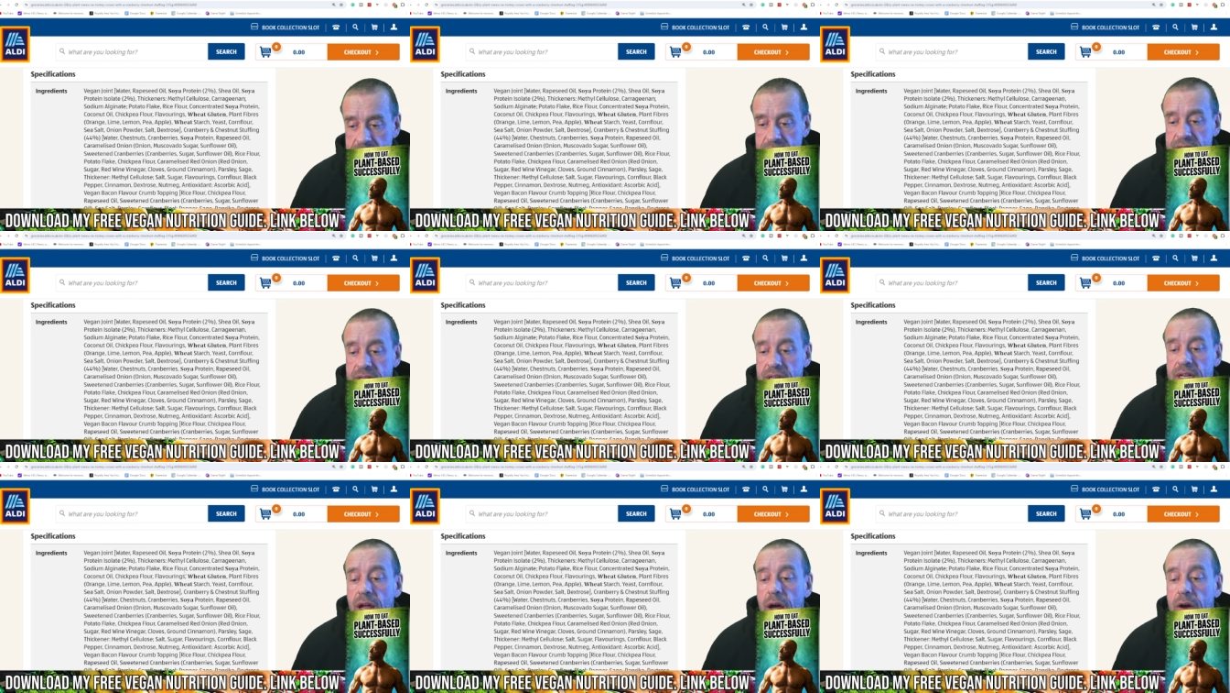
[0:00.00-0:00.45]

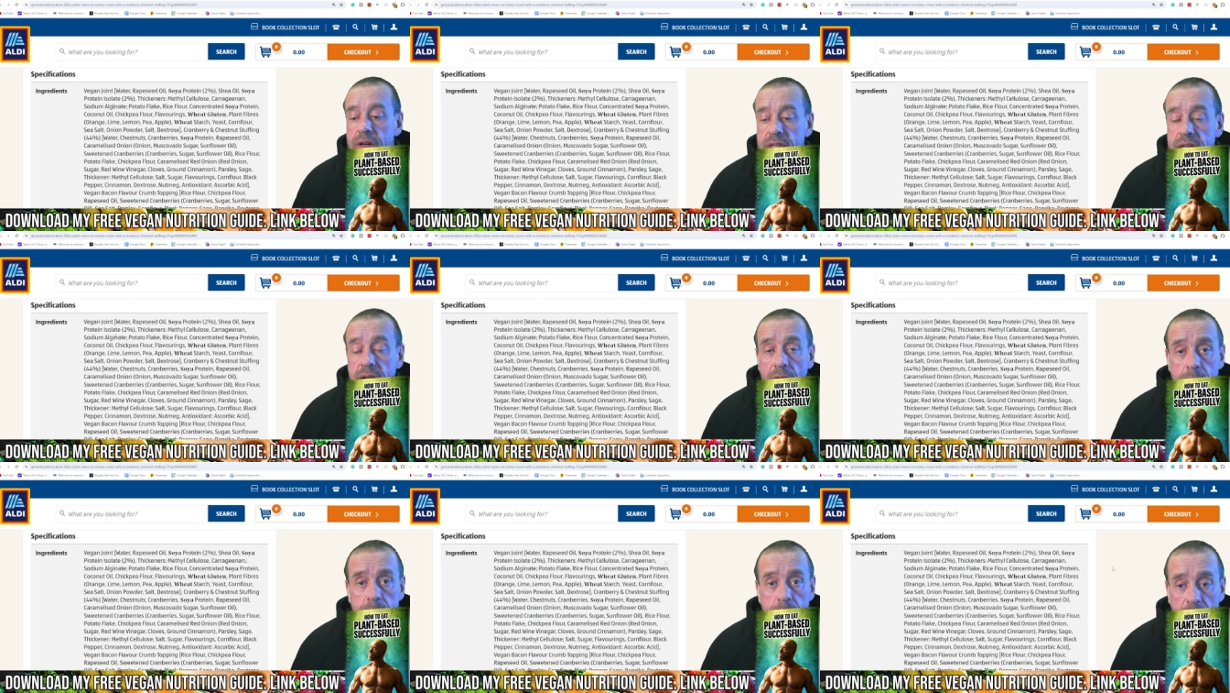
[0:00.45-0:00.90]
which is a known
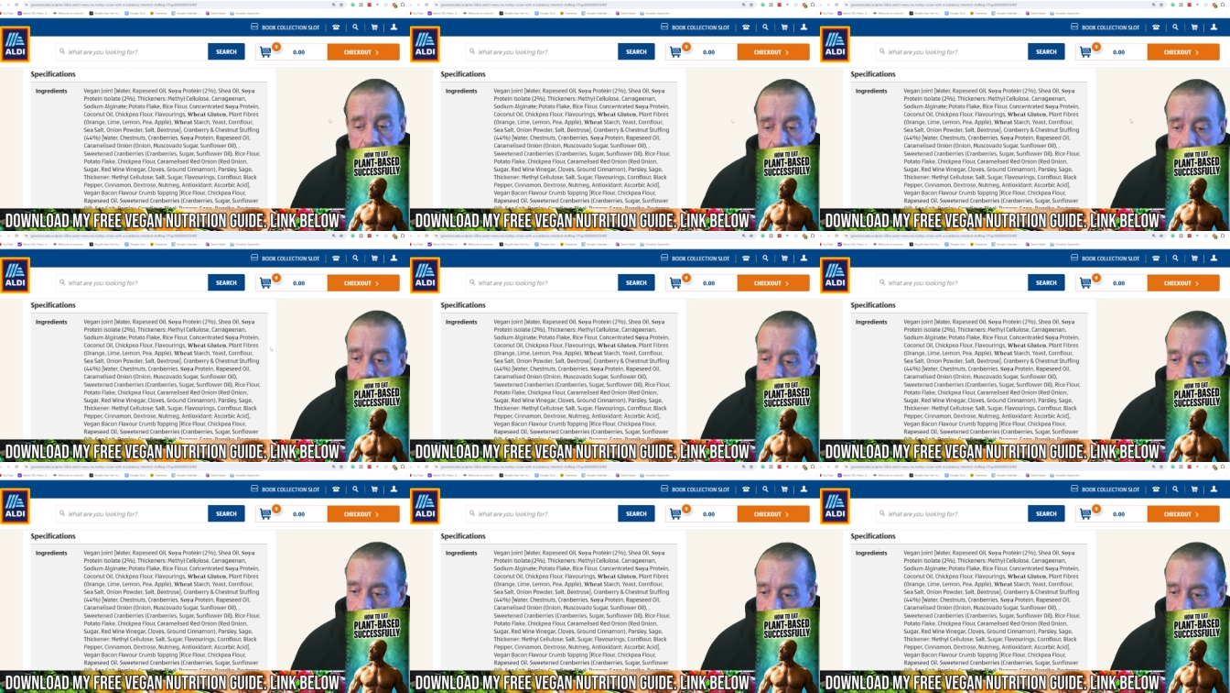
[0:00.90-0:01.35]
gut
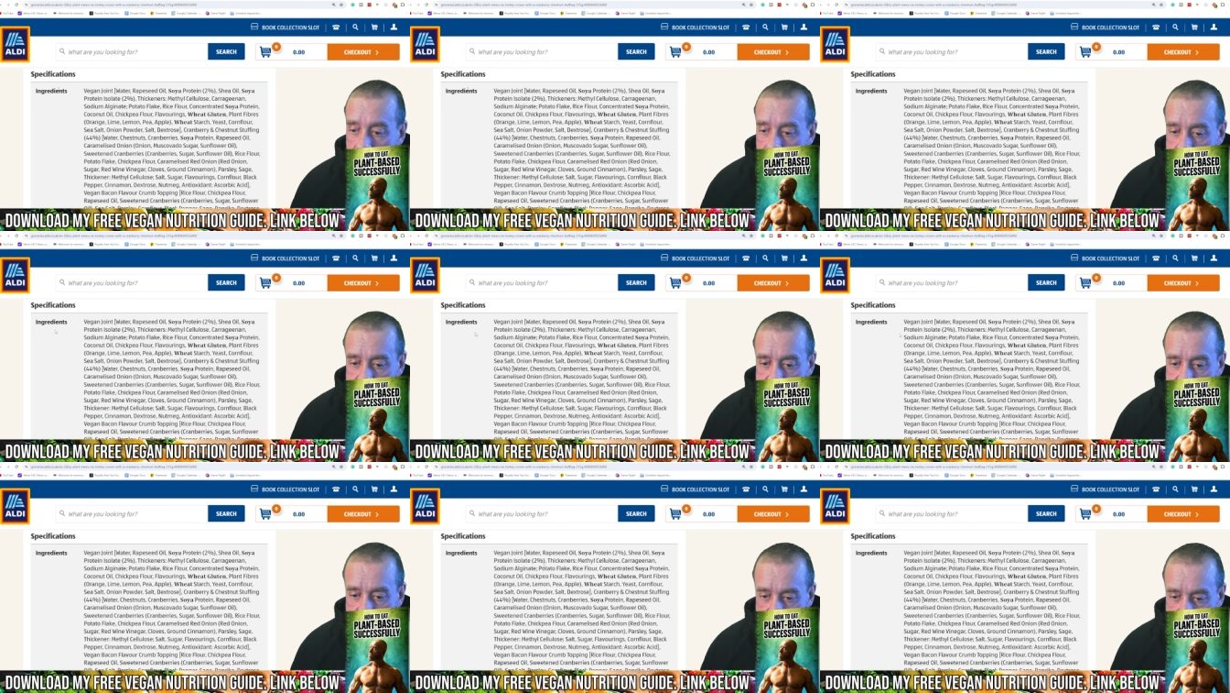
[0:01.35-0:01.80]

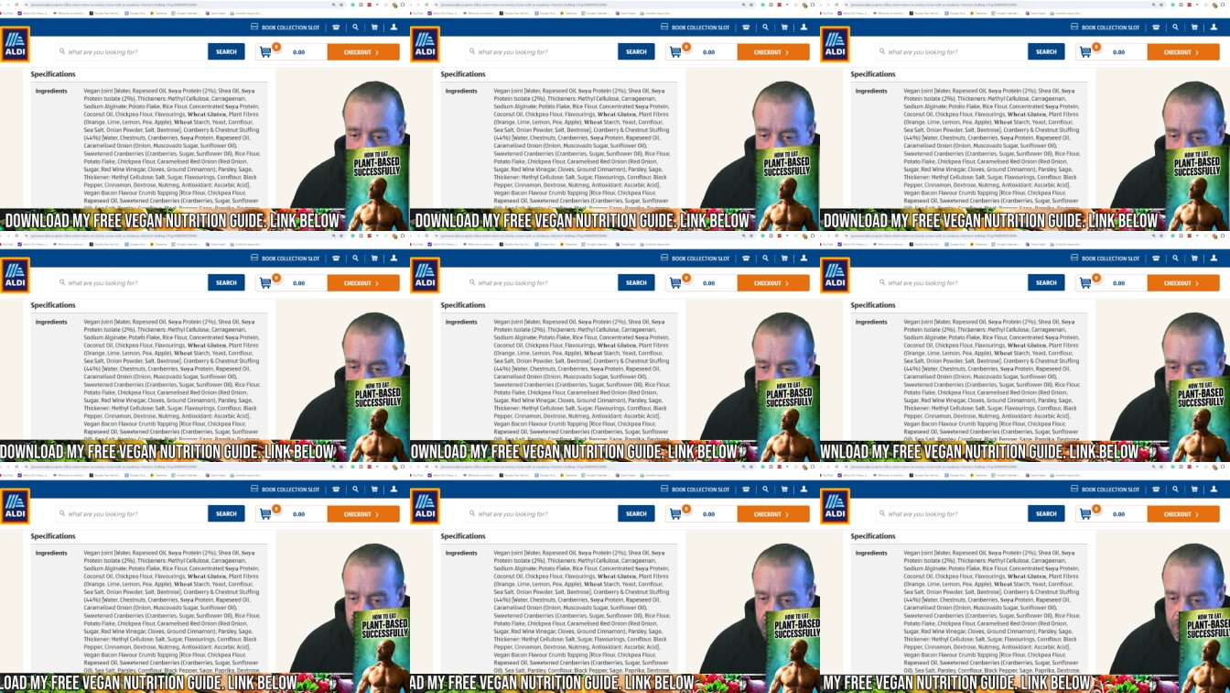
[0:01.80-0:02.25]
microbiome
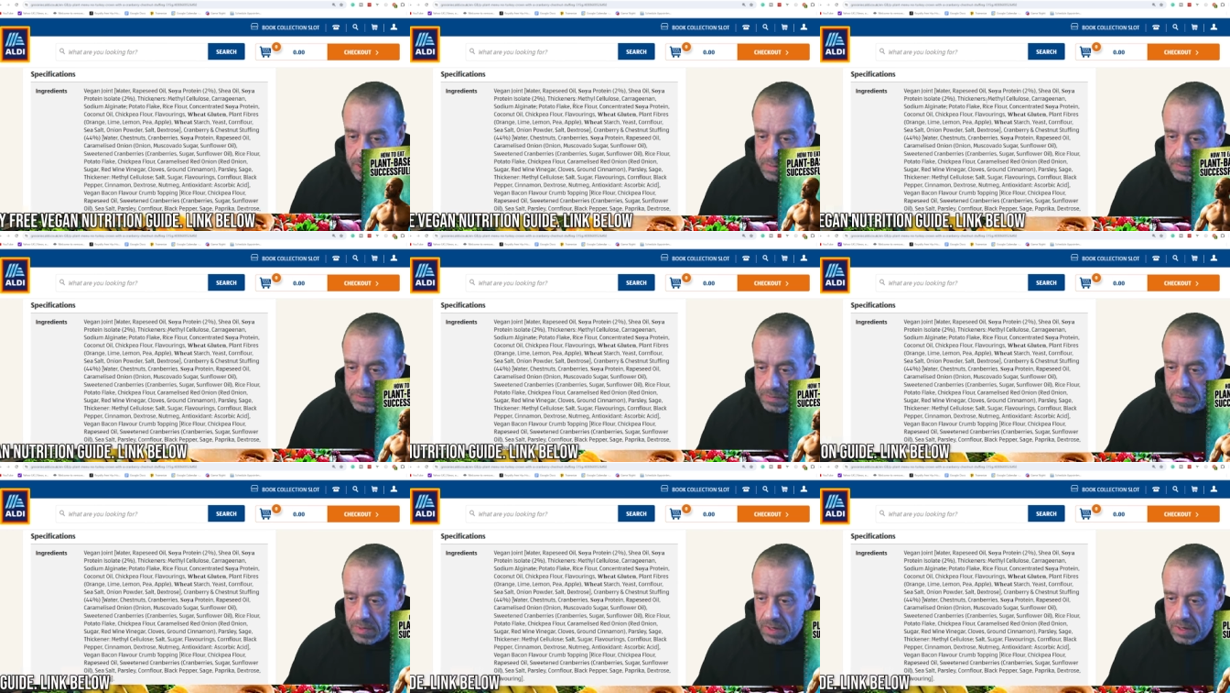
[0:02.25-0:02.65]
disruptor.